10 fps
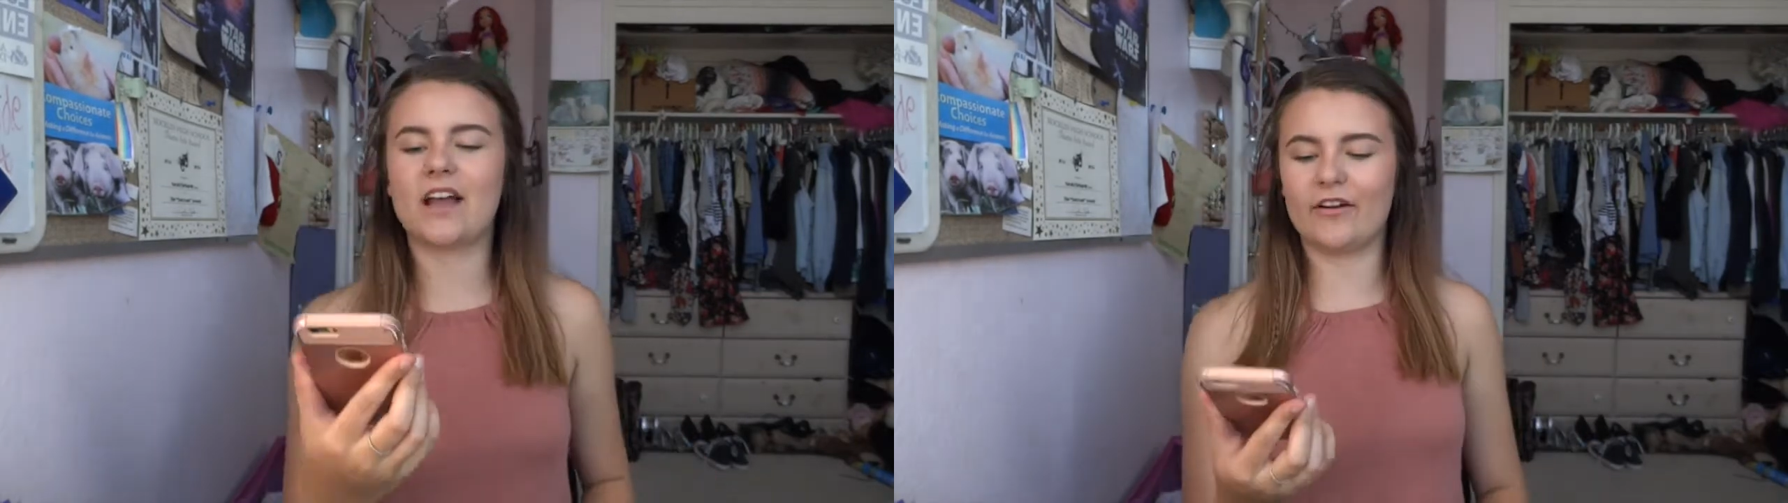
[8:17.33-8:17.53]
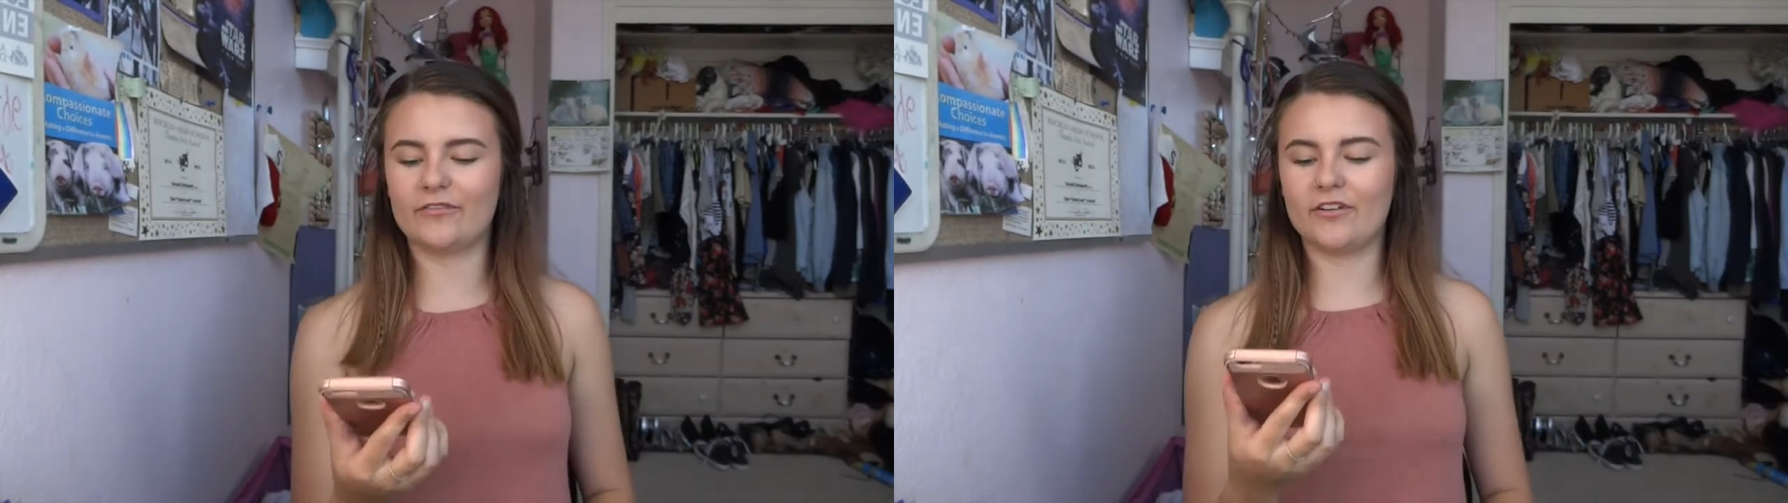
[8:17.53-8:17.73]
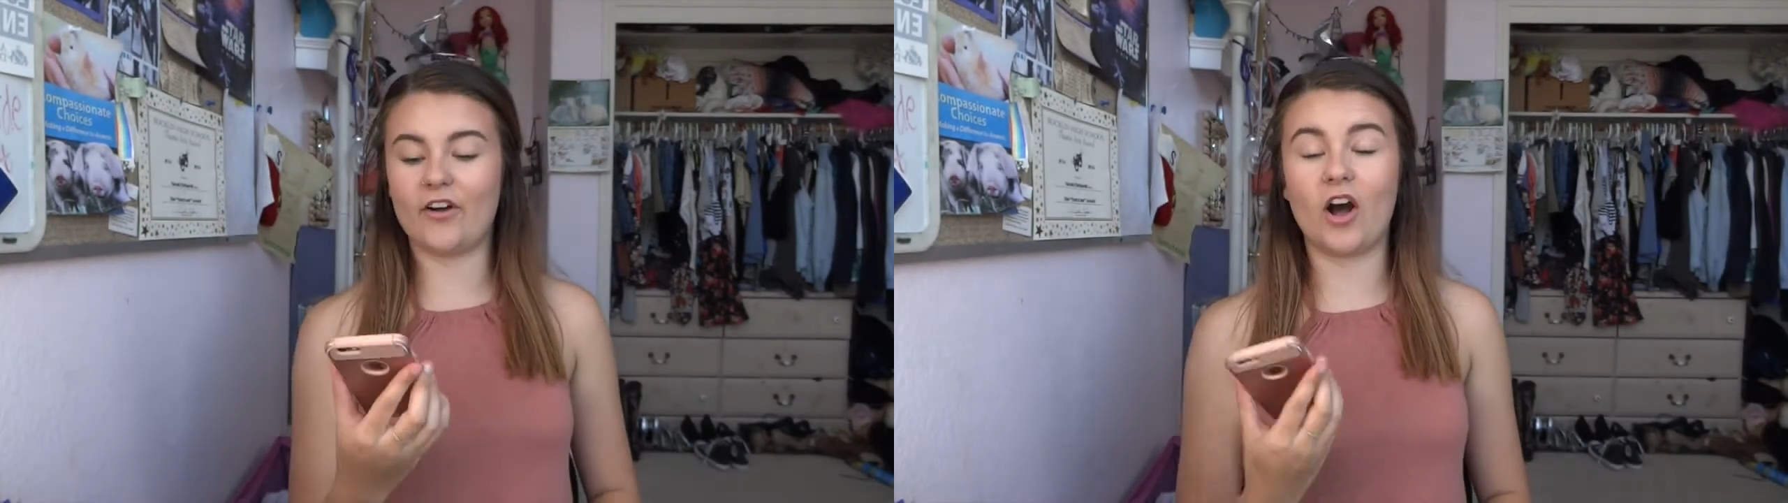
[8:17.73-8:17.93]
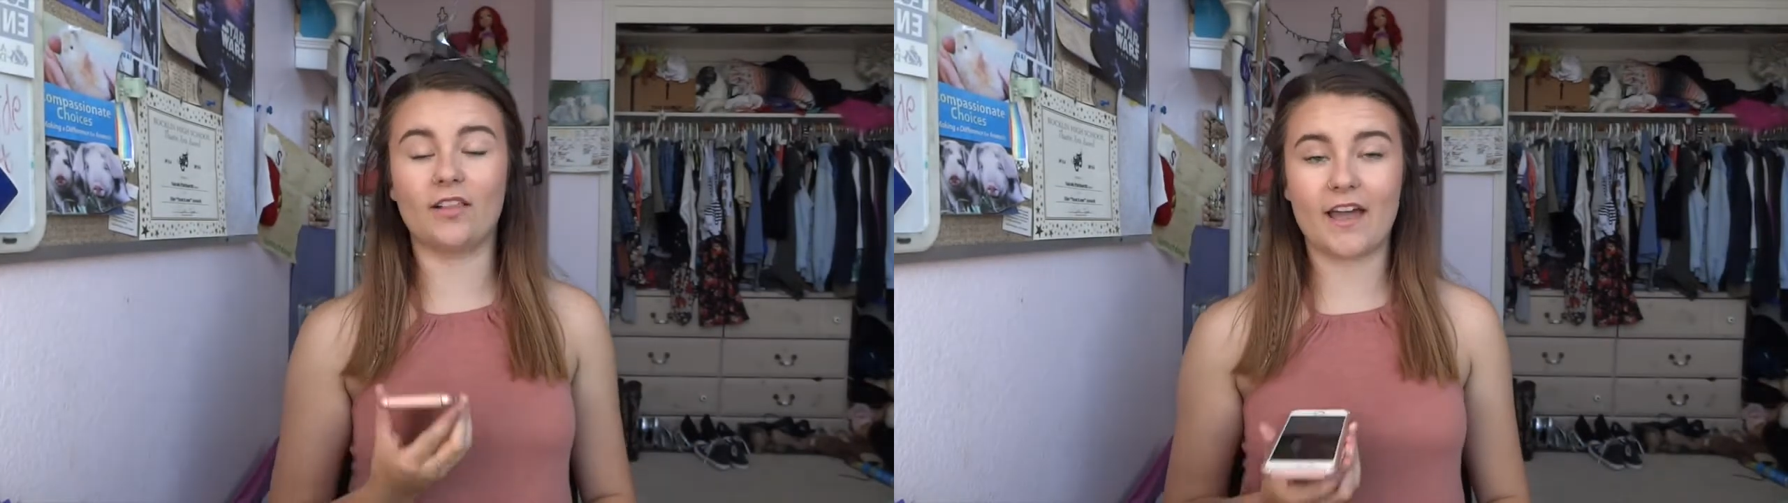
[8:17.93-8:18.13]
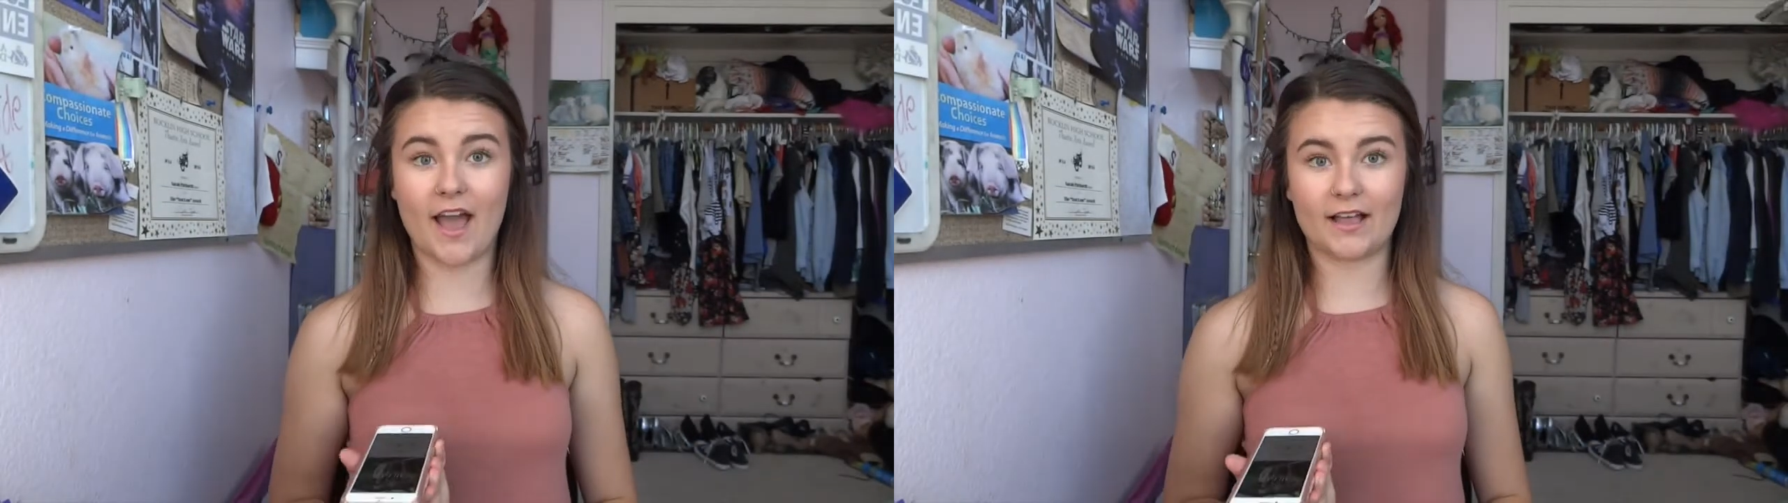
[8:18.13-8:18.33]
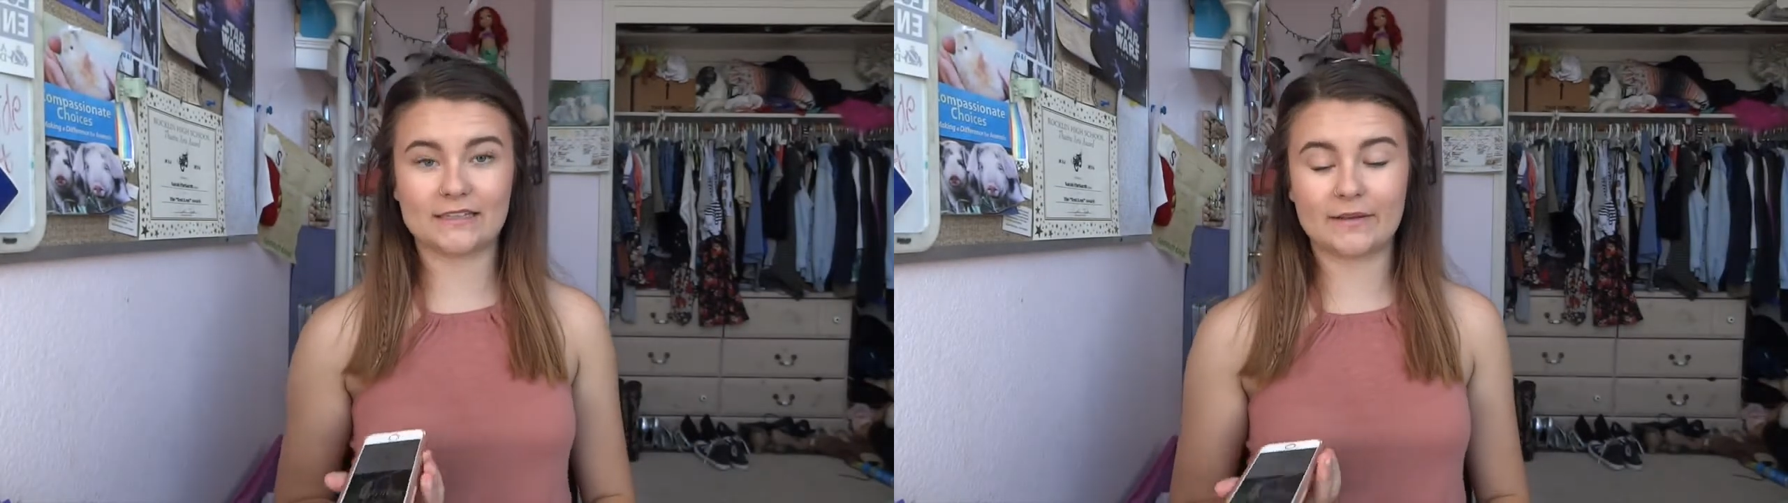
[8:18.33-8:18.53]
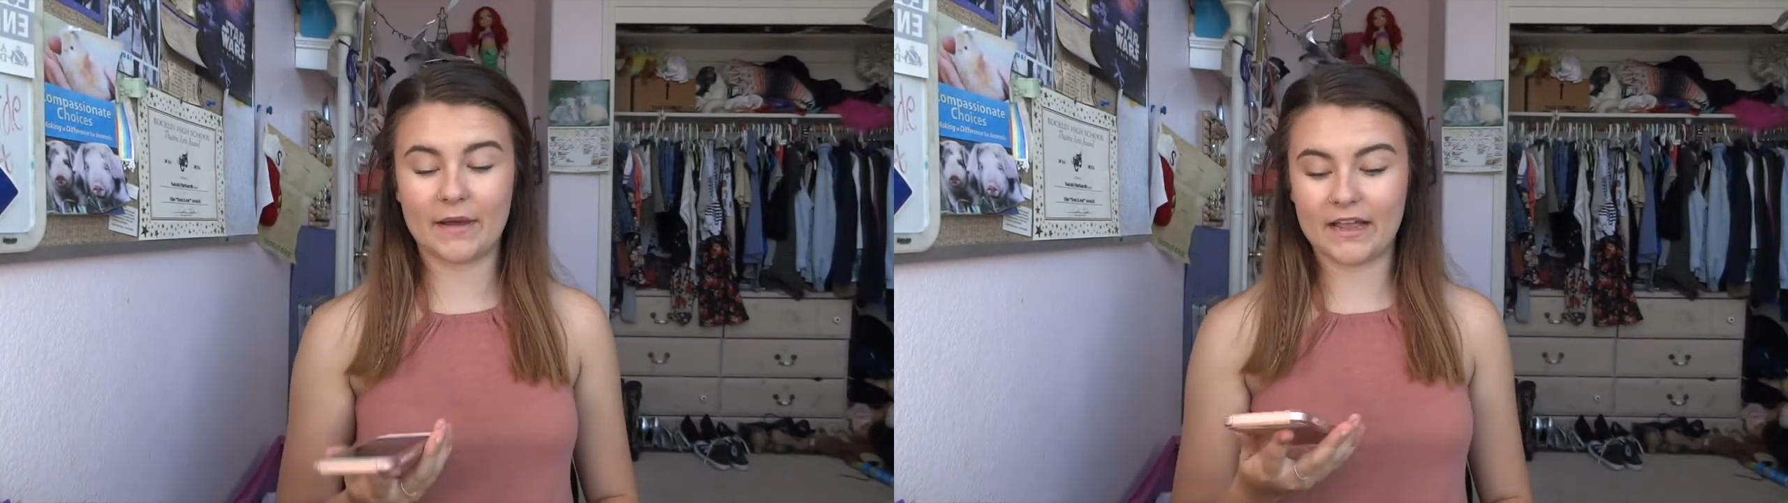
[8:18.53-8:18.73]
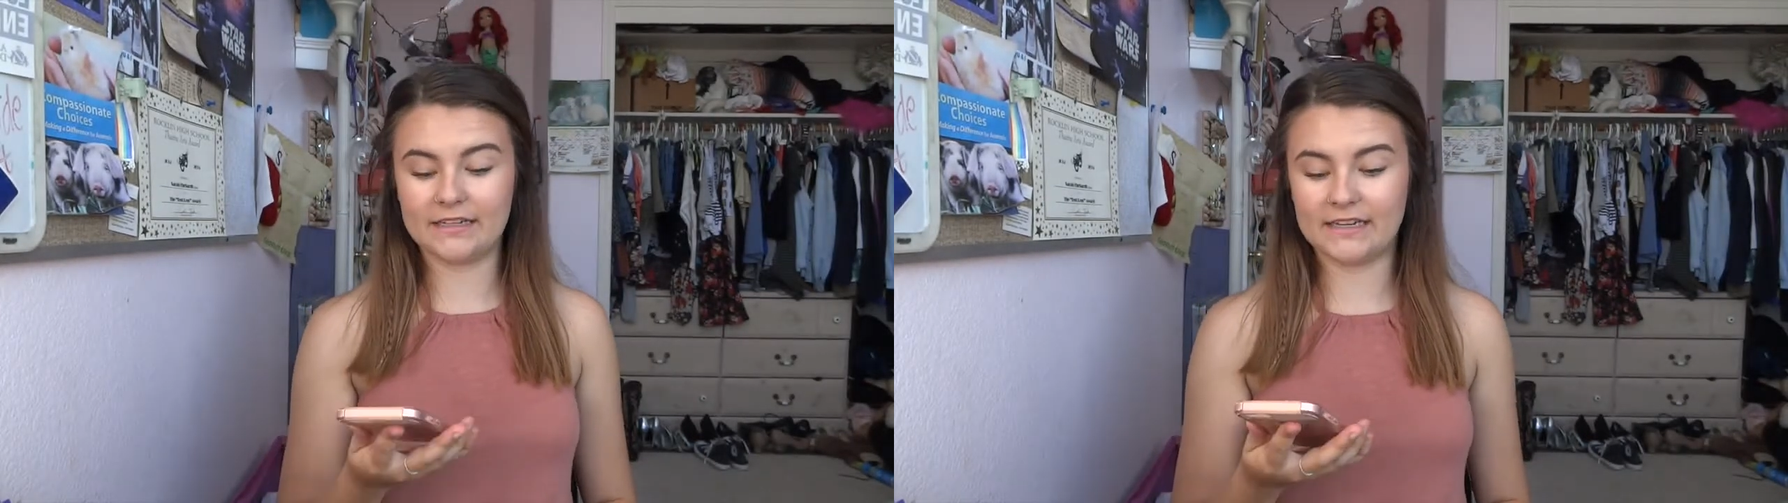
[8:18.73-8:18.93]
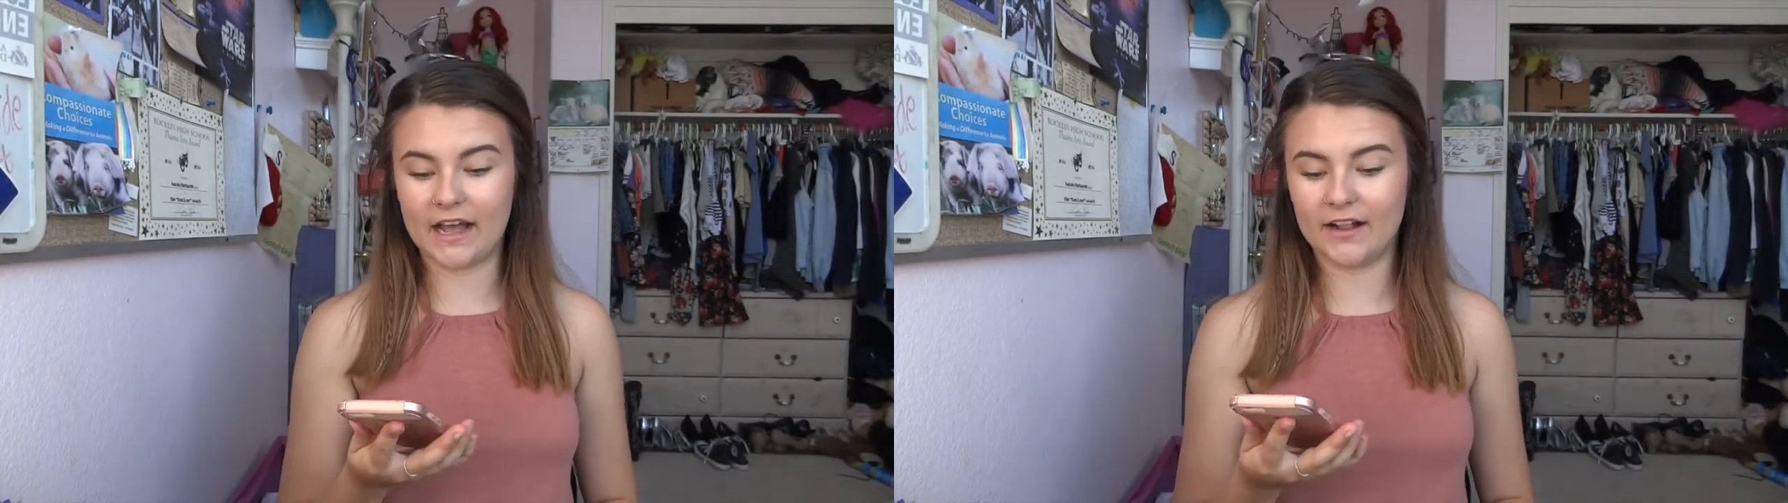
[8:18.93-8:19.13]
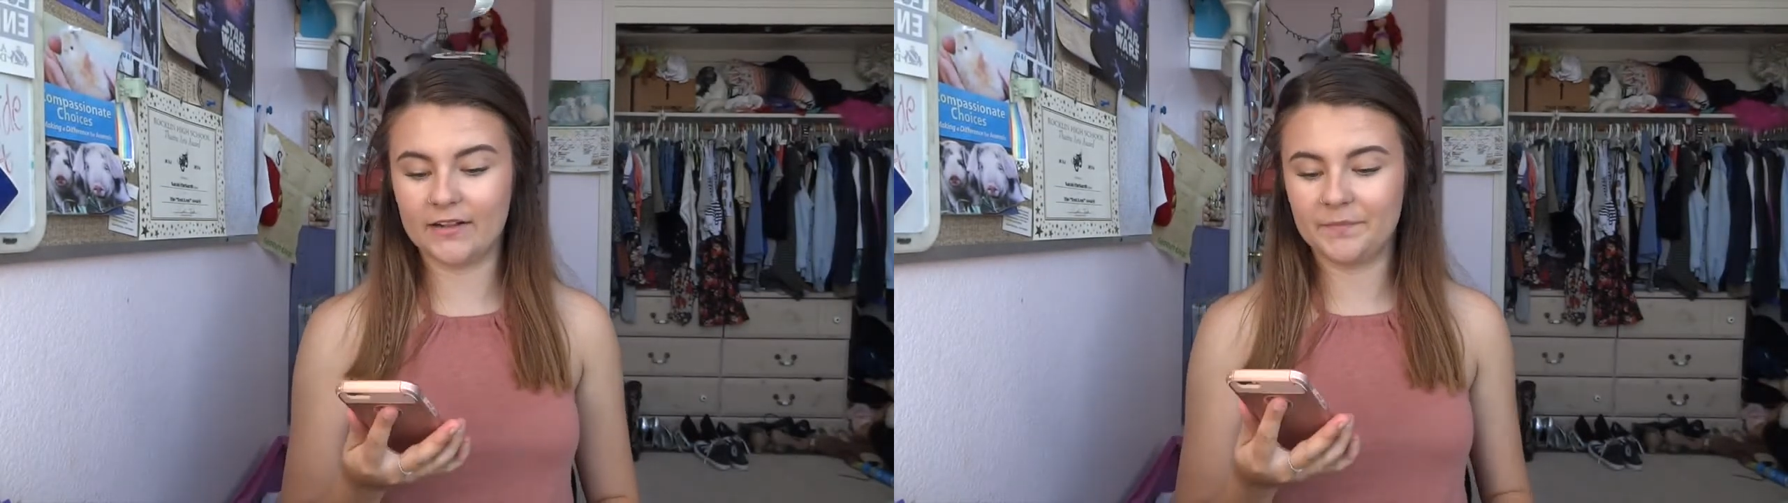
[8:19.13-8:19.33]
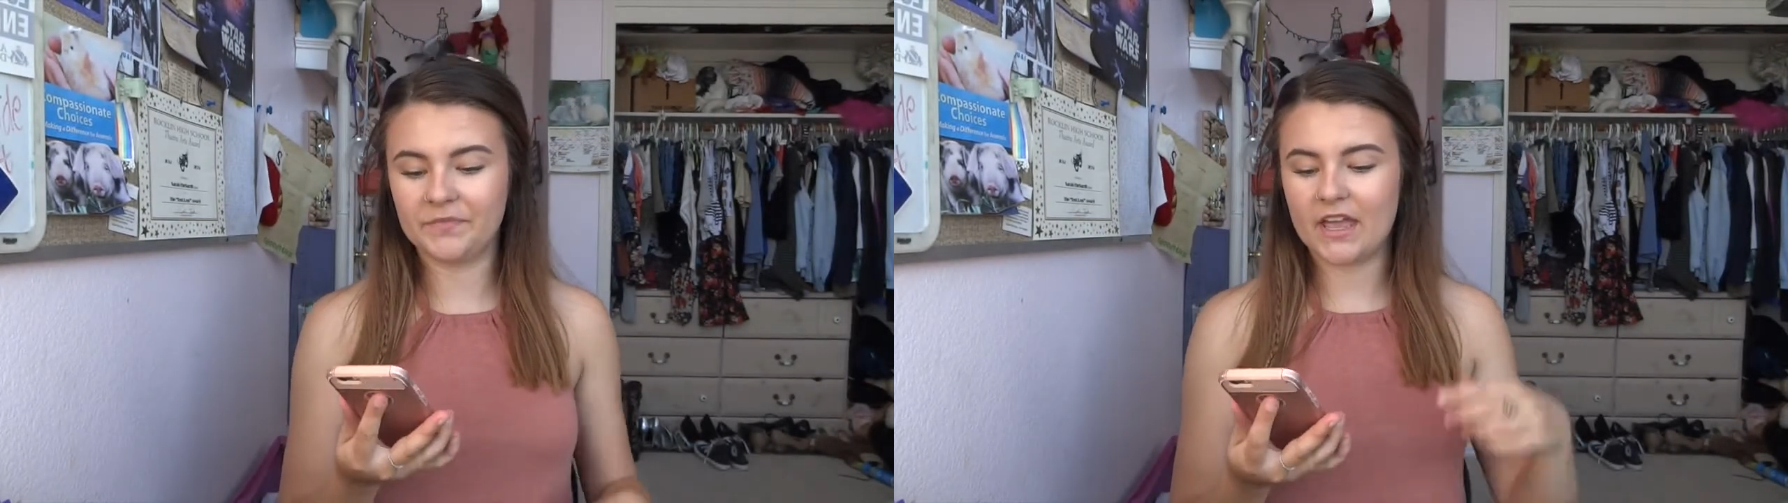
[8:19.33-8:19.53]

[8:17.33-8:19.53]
a cover of All I Ask by Adele,